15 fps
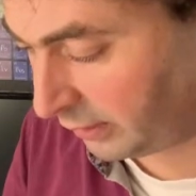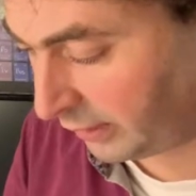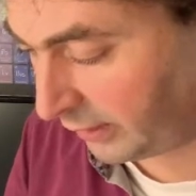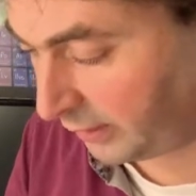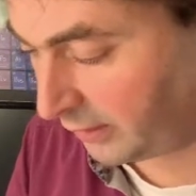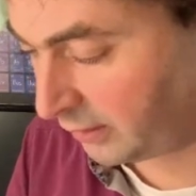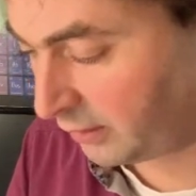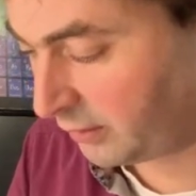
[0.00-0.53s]
I
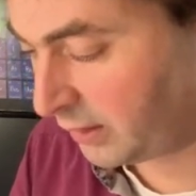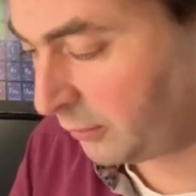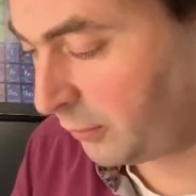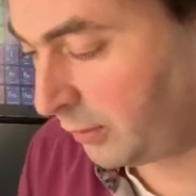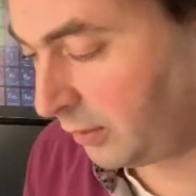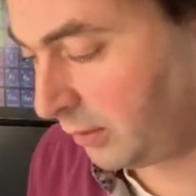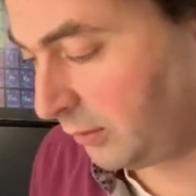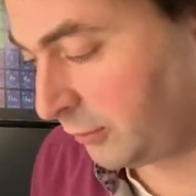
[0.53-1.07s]
can
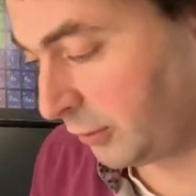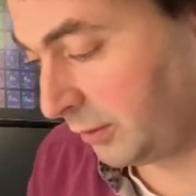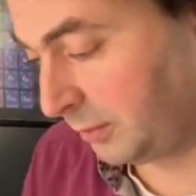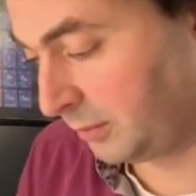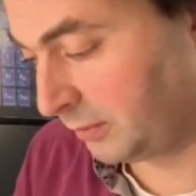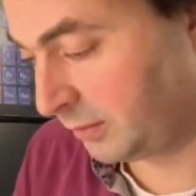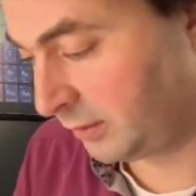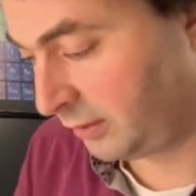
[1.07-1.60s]
travel
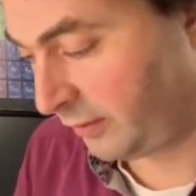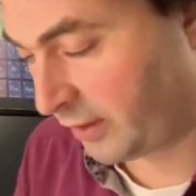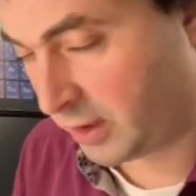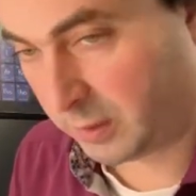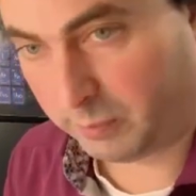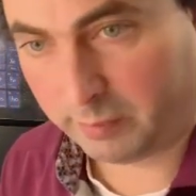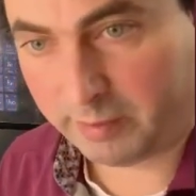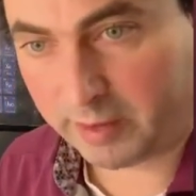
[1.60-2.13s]
from crystal
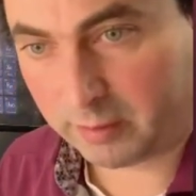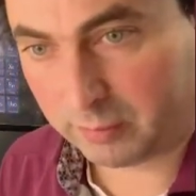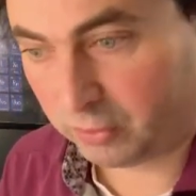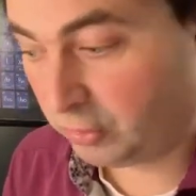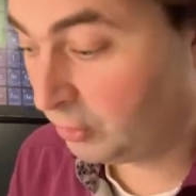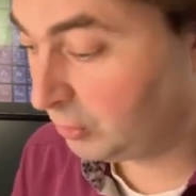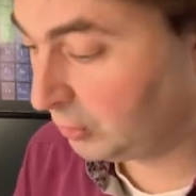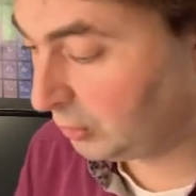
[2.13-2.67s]
momentum
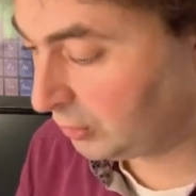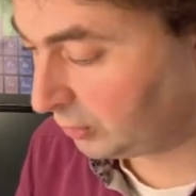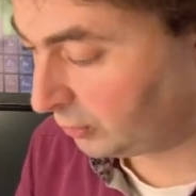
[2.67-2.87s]
2 to